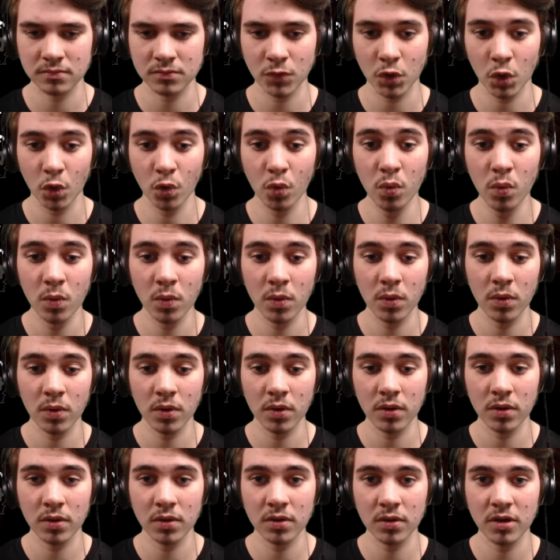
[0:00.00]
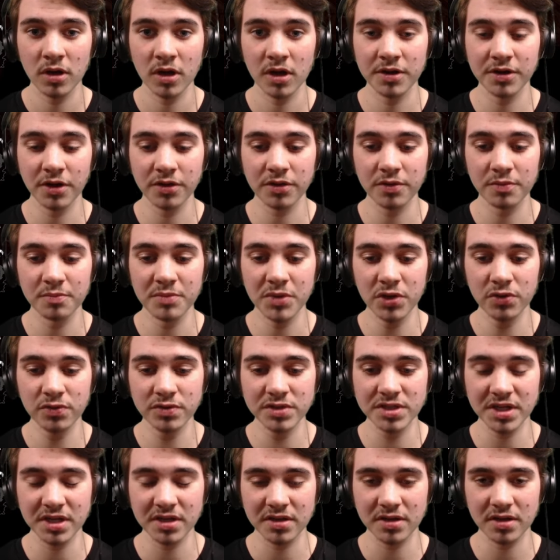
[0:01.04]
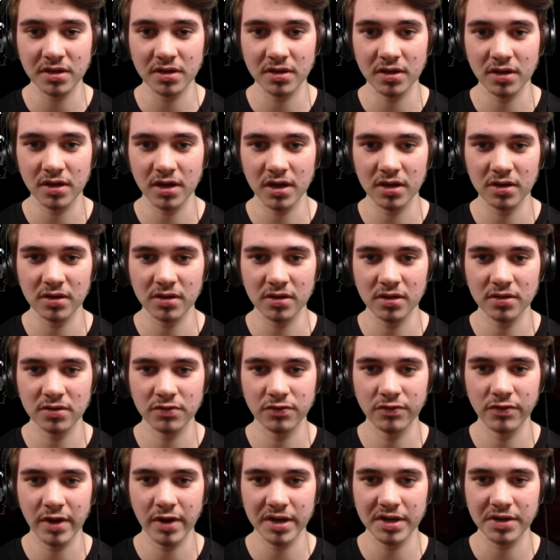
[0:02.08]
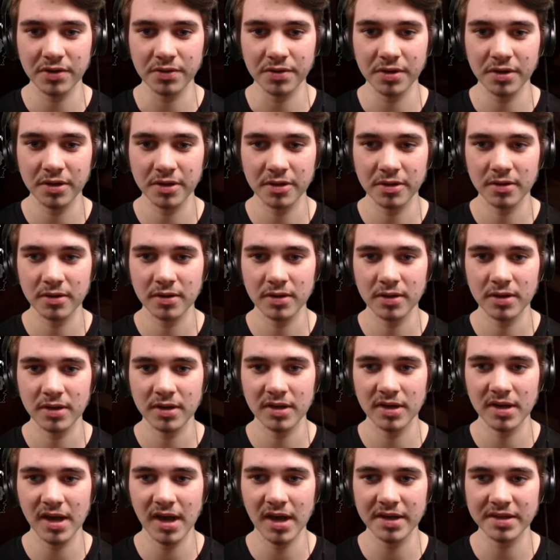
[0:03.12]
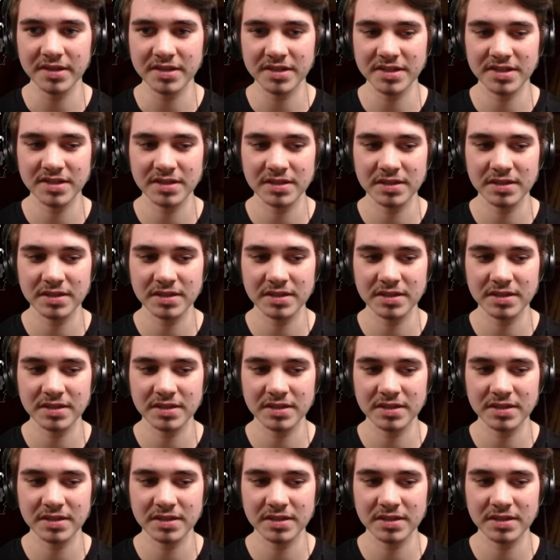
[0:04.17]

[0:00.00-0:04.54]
Ooh, another music uh, record. Nice.